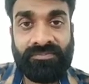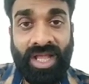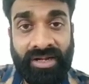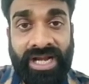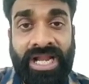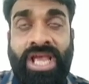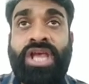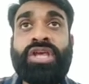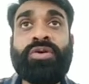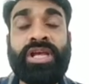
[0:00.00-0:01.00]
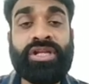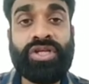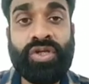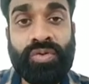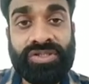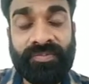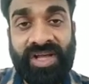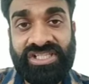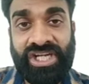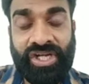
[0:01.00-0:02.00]
right? You can use the
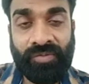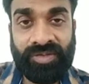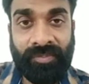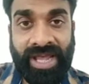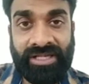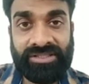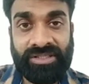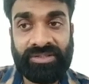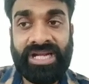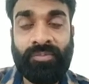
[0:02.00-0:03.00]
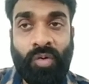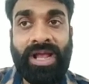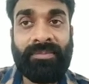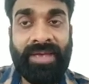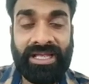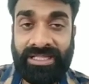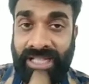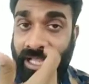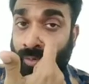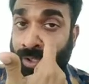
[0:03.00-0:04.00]
facility of the banks, that mobile bank,
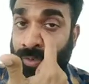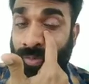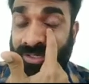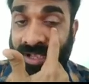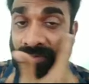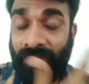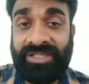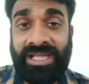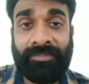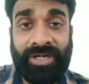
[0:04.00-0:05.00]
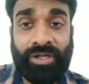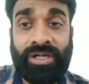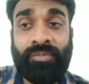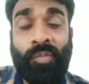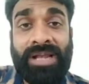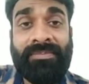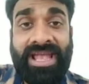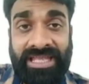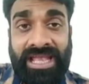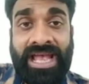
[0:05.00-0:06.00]
they are going to develop the particular mobile
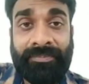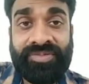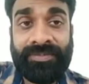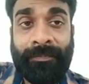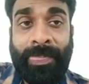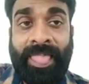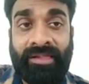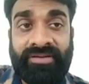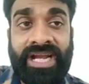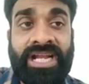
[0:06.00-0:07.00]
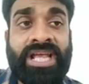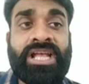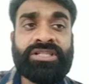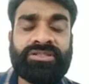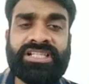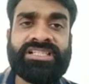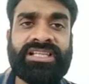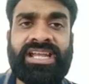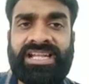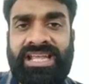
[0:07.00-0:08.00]
banking apps, right? So this
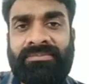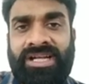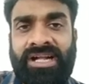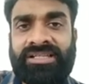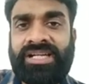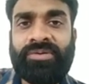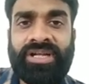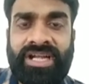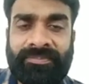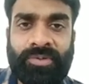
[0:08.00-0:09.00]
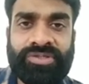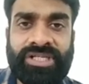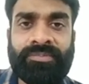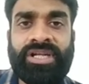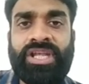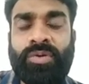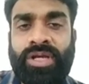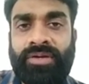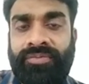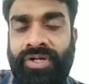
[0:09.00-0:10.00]
ATM card, that you can deposit money, you
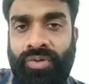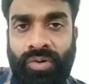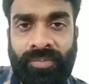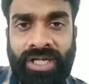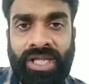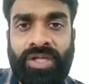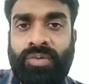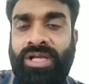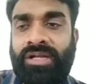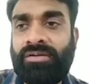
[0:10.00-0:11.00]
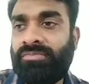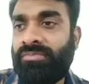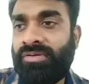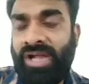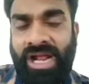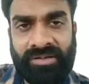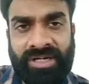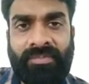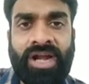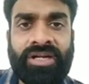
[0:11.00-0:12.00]
can withdraw money, you can
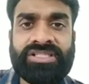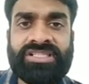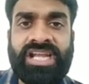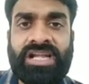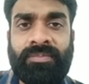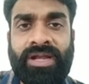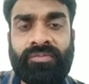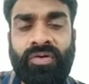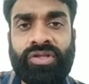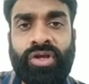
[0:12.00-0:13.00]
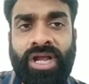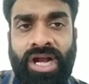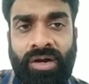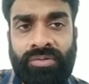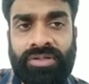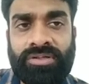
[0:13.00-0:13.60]
demand a statement for your account,